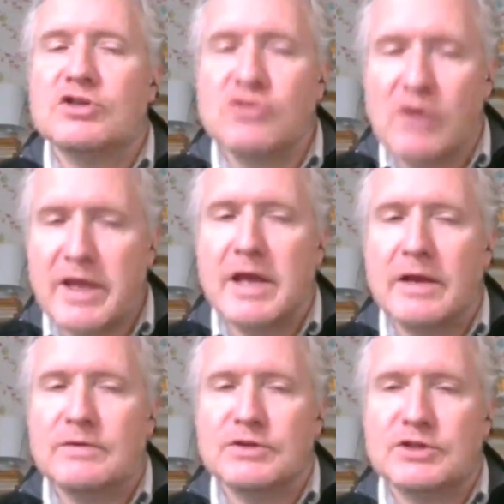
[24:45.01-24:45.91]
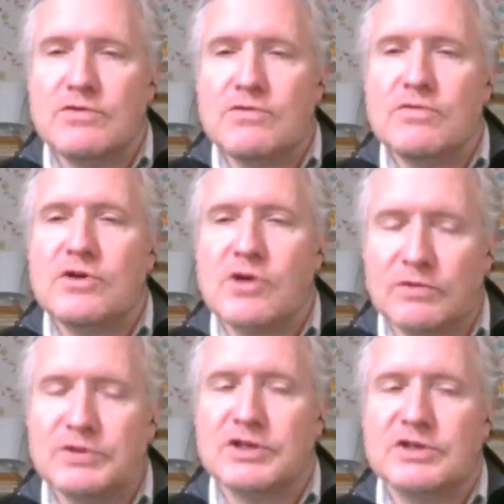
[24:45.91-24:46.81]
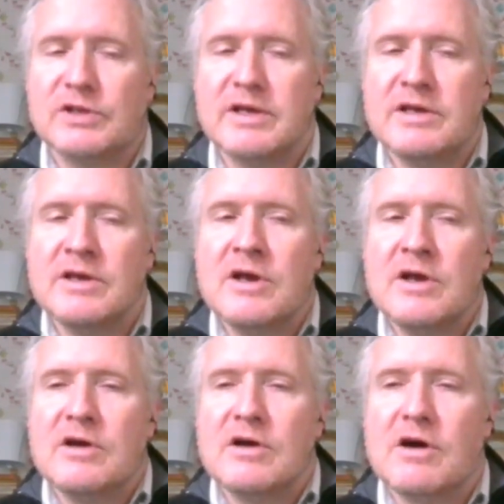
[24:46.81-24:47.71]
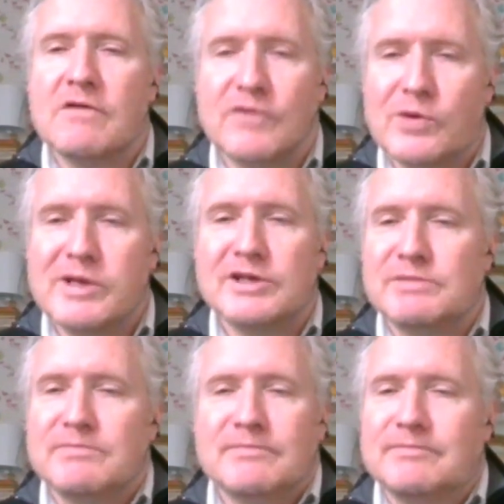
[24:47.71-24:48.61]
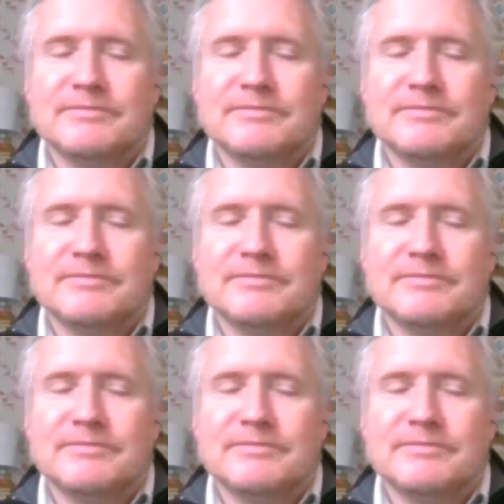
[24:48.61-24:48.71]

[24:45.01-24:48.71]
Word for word: trying to consciously avoid